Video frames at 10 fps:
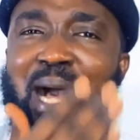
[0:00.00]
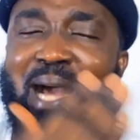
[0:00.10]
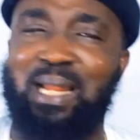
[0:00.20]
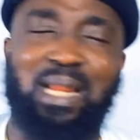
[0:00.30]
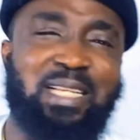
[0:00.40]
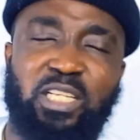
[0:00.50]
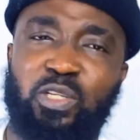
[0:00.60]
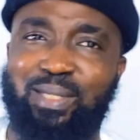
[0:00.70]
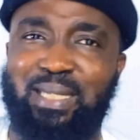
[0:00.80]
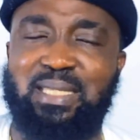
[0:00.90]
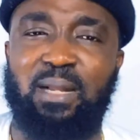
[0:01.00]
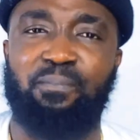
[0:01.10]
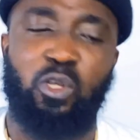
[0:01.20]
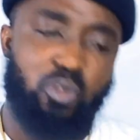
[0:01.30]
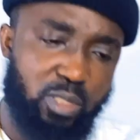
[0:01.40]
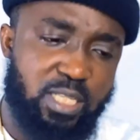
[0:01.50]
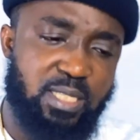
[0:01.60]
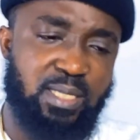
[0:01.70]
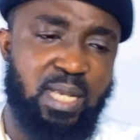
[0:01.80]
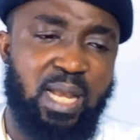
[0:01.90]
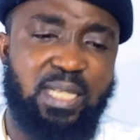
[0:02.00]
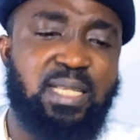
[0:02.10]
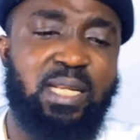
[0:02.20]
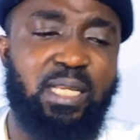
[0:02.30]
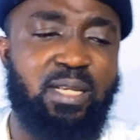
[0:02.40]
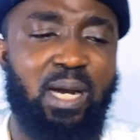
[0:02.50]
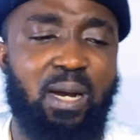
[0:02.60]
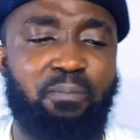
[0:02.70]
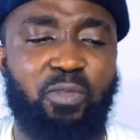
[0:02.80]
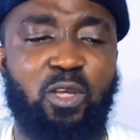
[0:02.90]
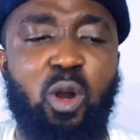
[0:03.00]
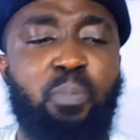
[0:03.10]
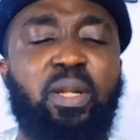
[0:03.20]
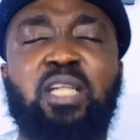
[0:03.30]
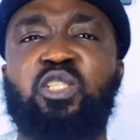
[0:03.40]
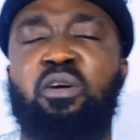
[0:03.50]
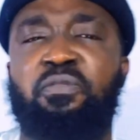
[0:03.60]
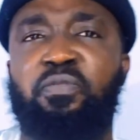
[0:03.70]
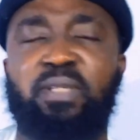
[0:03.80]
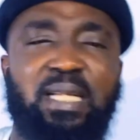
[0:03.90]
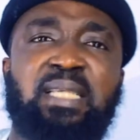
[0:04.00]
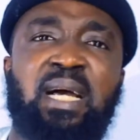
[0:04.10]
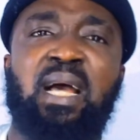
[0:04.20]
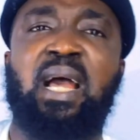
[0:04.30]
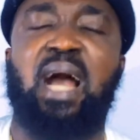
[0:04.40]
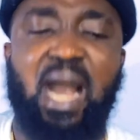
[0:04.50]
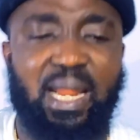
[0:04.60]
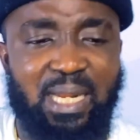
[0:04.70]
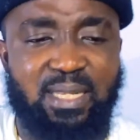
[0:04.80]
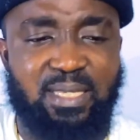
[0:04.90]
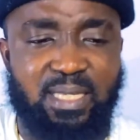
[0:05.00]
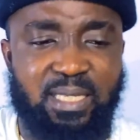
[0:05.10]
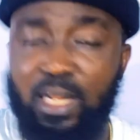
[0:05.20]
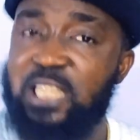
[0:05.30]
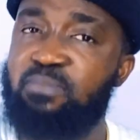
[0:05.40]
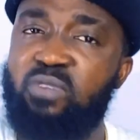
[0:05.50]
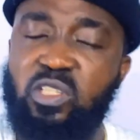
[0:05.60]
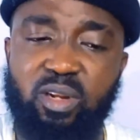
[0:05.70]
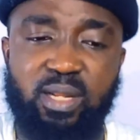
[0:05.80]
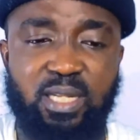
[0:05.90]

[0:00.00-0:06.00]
analyzing your data. So these are the components of data analysis. Let's move on to the